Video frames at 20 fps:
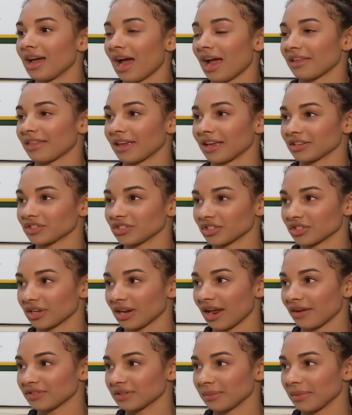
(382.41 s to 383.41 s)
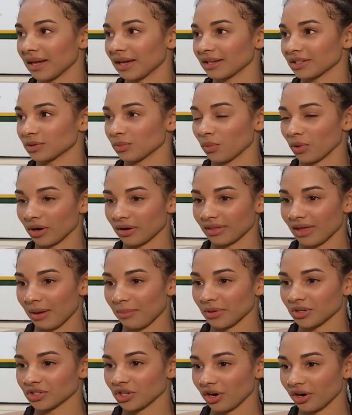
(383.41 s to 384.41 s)
I think it's just going to have to make us work
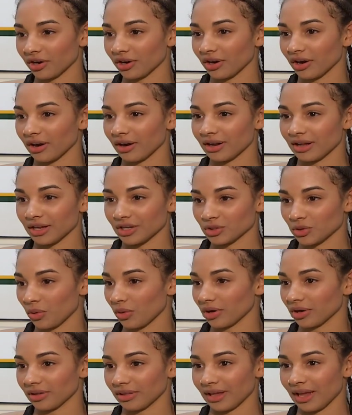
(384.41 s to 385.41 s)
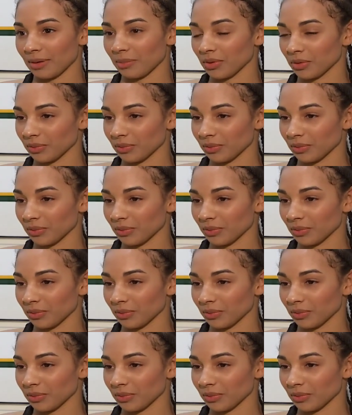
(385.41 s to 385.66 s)
that much harder each quarter of the game.